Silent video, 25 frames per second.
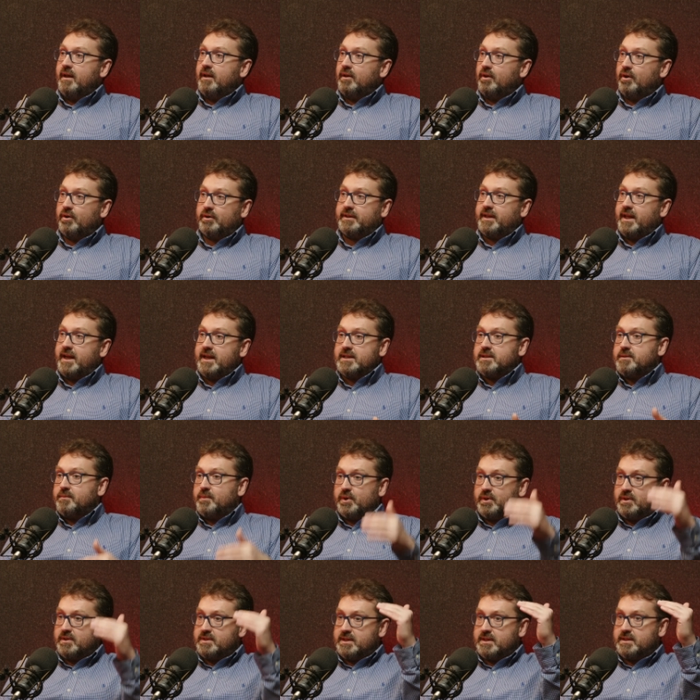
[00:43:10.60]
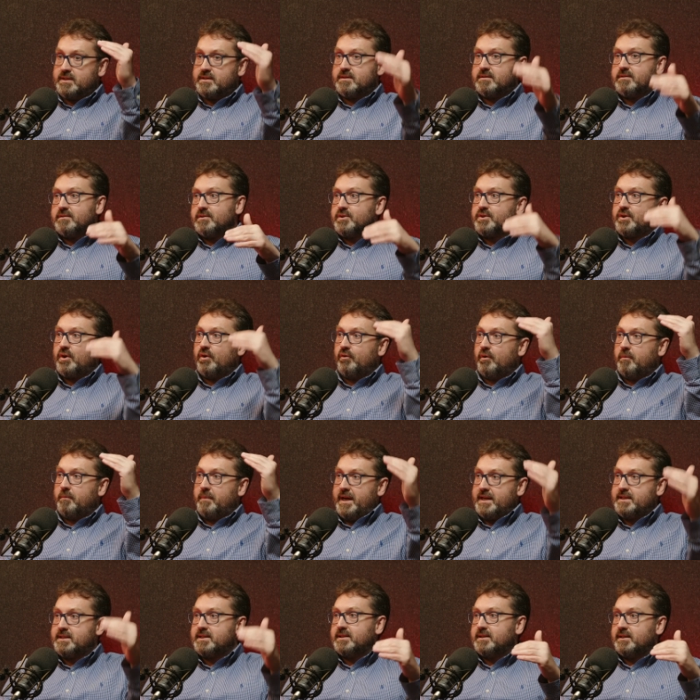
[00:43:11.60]
Log data, because it's so
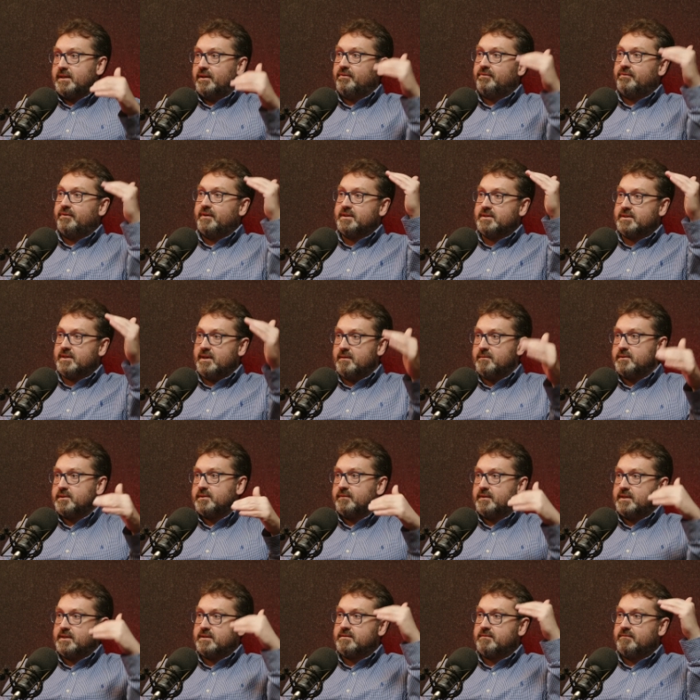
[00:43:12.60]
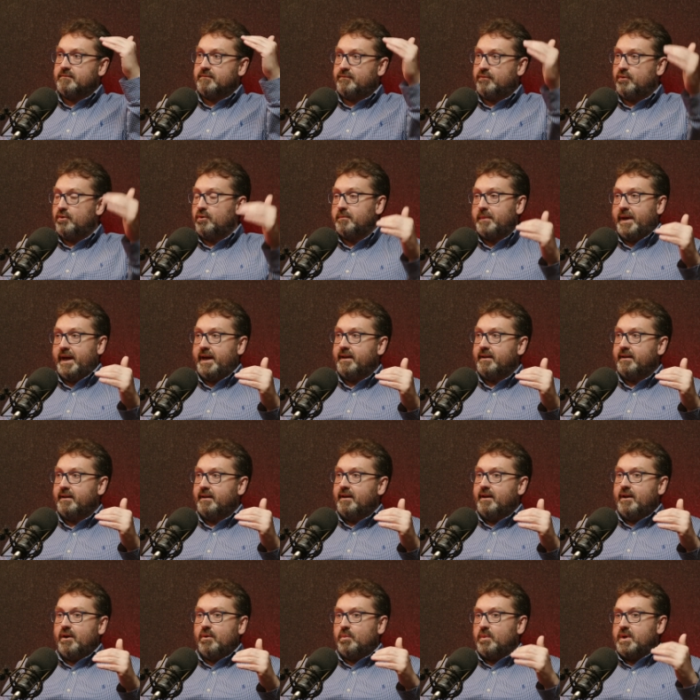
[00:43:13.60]
repetitive in terms of its format,
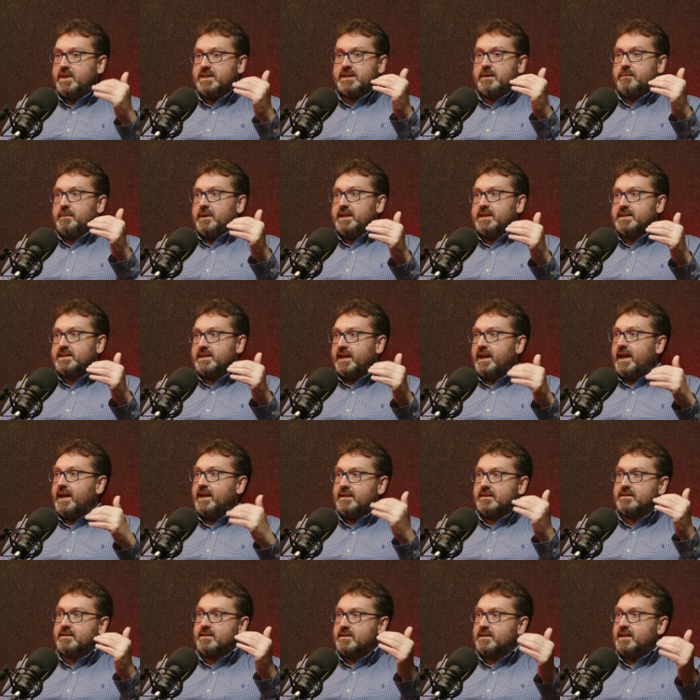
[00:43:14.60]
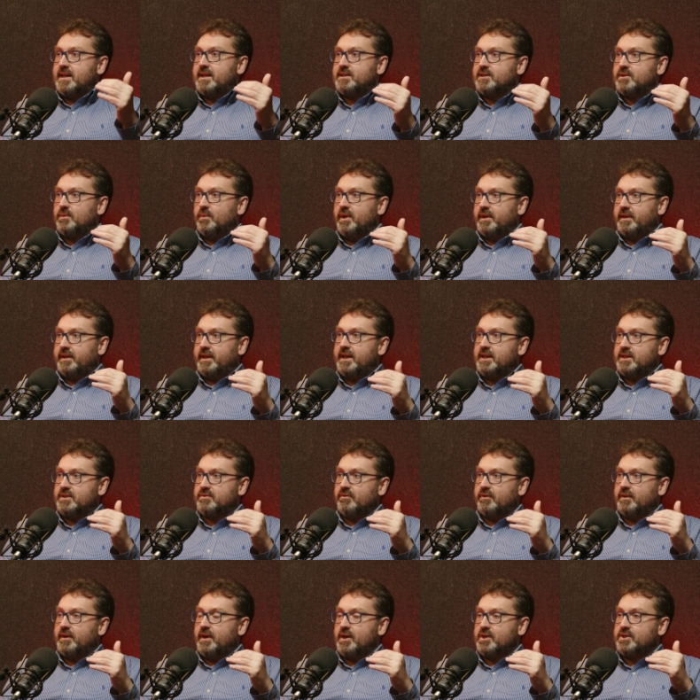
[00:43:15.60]
we typically see 8 to 10 to 1
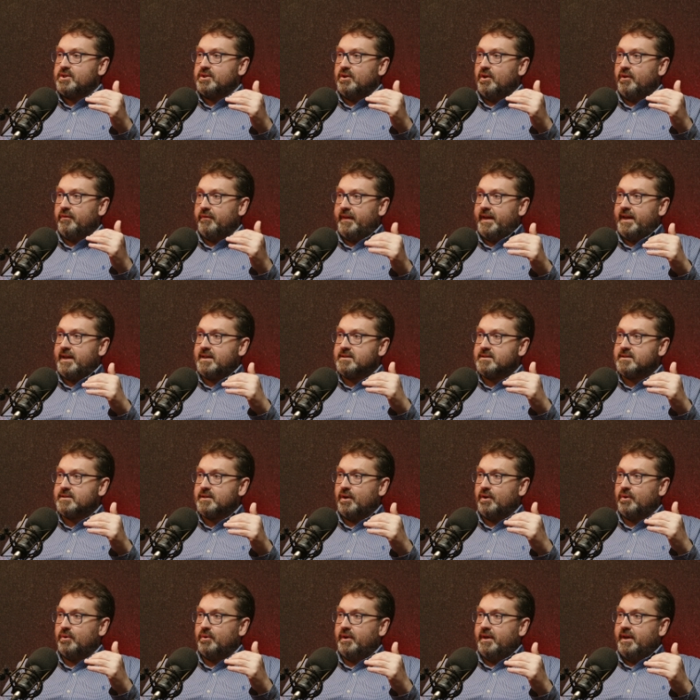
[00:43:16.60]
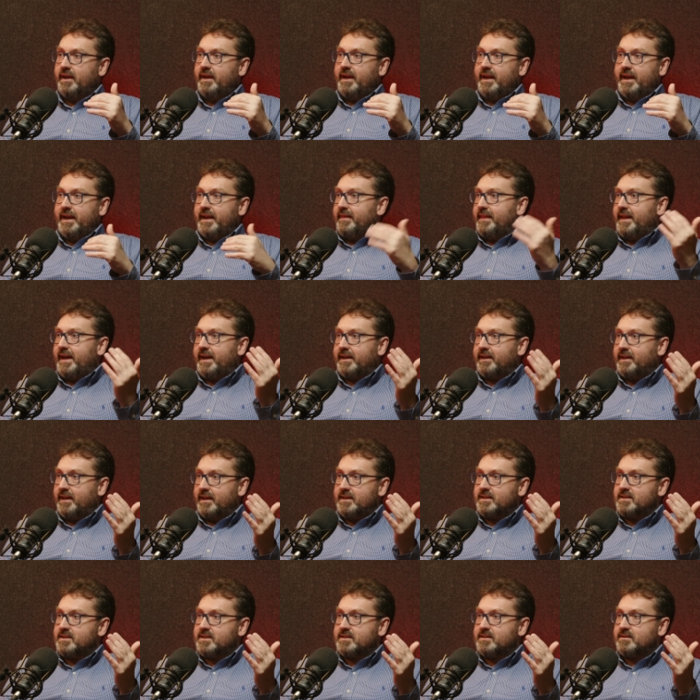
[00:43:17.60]
data reduction on that. So in that
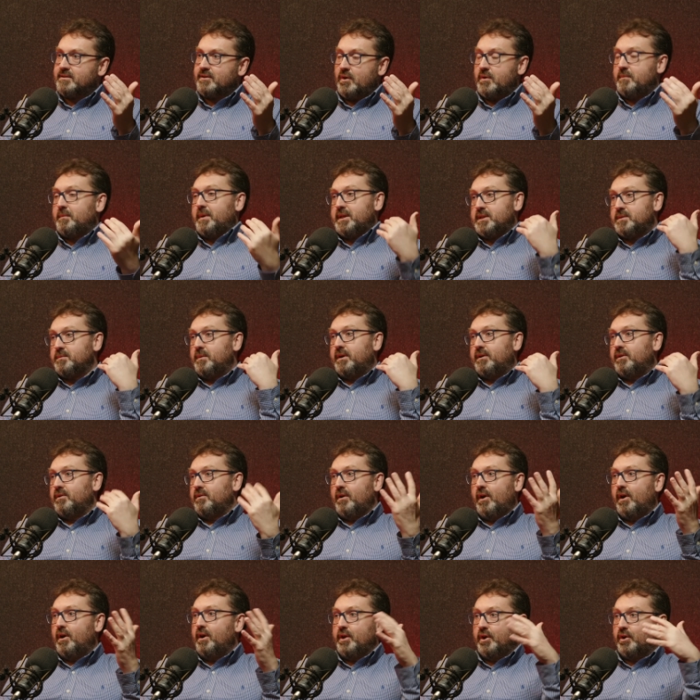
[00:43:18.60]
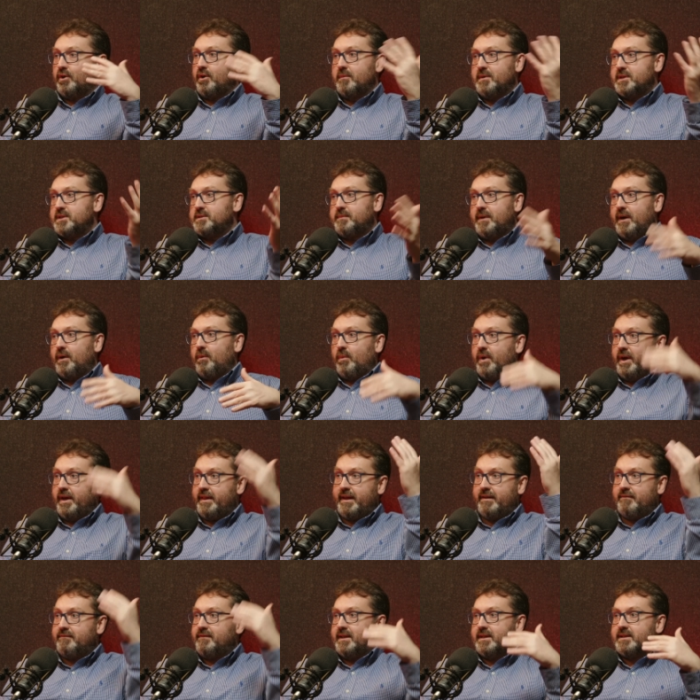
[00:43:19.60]
case, going back to my earlier comments about where
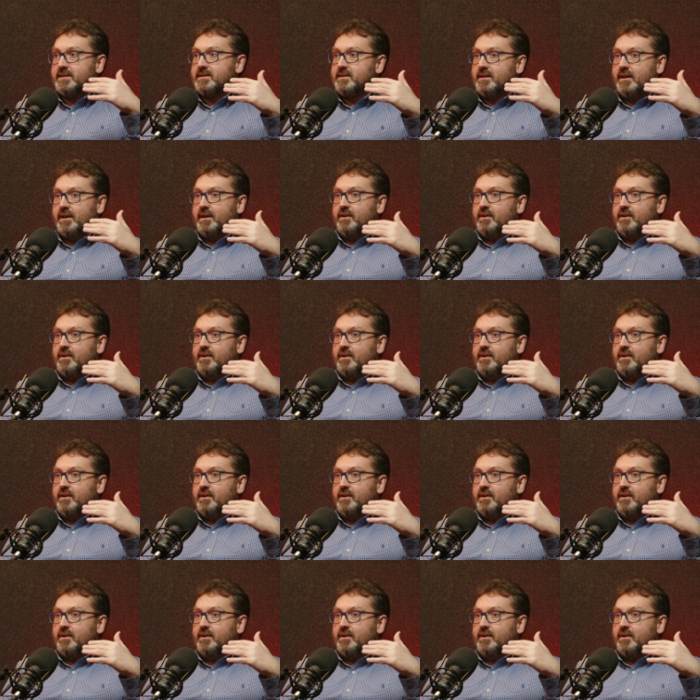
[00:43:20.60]
that fits,